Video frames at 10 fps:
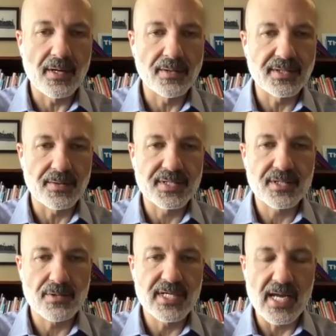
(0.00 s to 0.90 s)
To know that
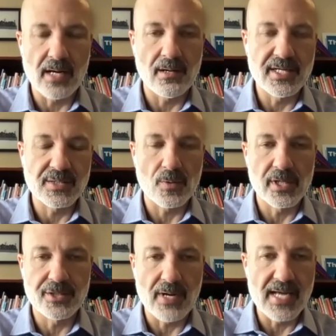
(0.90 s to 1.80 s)
those three areas
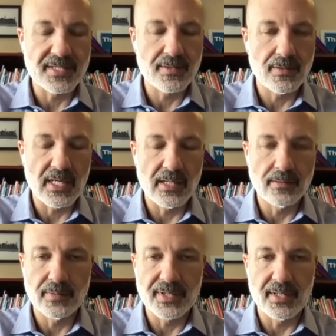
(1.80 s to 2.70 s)
were addressed
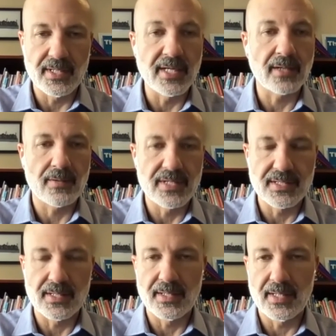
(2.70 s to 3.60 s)
uh, with an
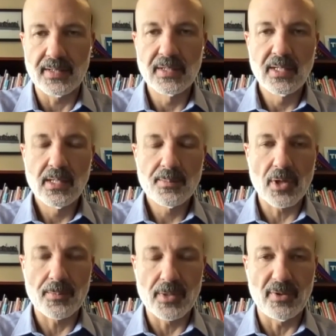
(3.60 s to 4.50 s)
increase in the
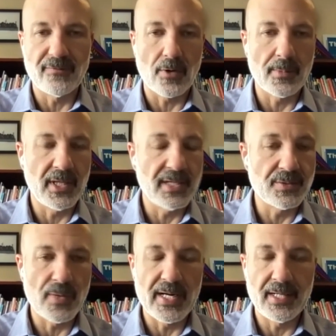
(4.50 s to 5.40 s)
per pupil
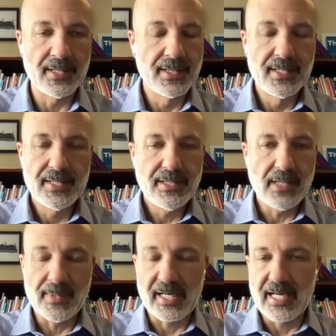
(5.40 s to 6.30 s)
formula as well.
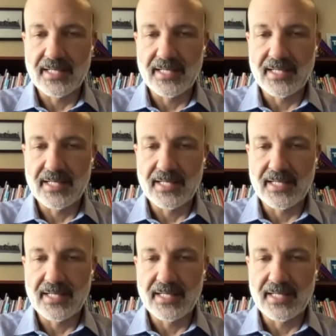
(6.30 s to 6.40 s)
Um, I